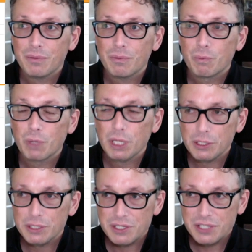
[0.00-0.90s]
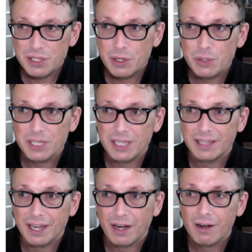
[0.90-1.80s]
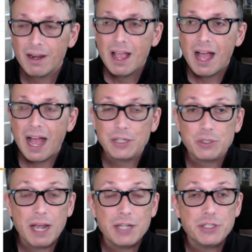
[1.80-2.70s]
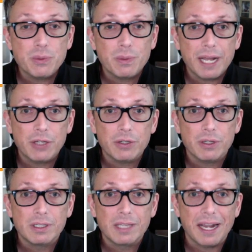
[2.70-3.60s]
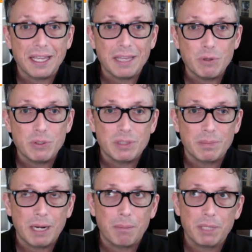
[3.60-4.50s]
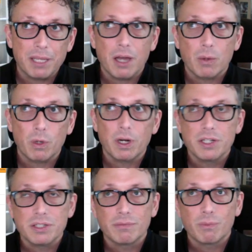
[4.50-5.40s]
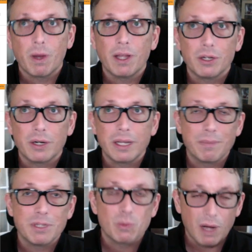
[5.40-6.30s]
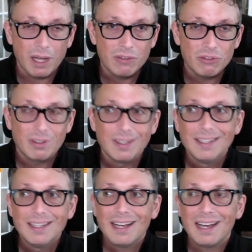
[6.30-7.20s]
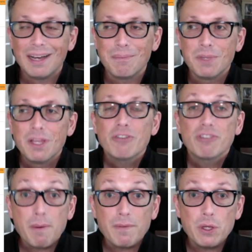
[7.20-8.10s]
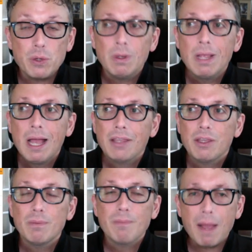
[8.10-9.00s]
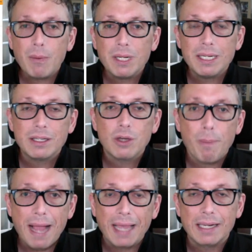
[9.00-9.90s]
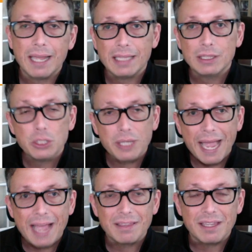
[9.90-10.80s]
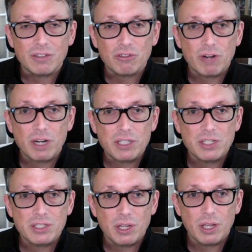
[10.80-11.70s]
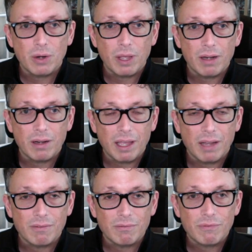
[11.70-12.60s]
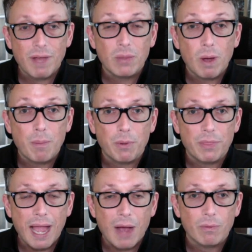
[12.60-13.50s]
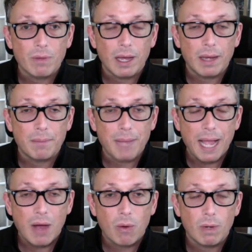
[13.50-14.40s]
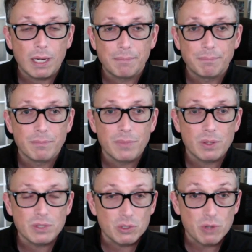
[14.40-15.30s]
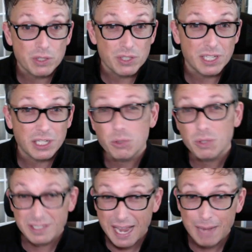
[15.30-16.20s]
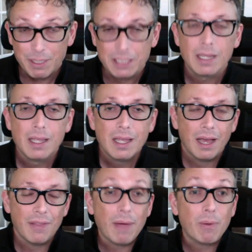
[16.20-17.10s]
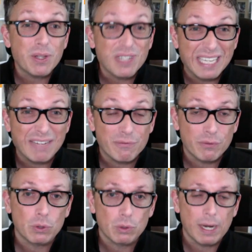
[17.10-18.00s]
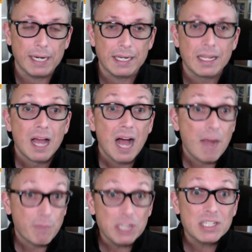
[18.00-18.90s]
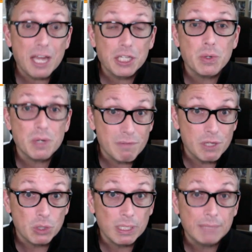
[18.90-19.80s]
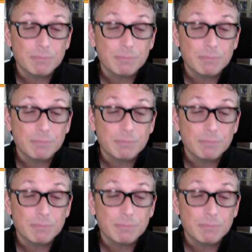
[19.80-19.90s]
Really good to see those in there. I tried to, when I could, kind of give you some kind of play on words of what your image was. Some of you might want to go back and look at the instructions and follow up with how those instructions say to do the assignment. That way you can get full credit. I've reached out to you individually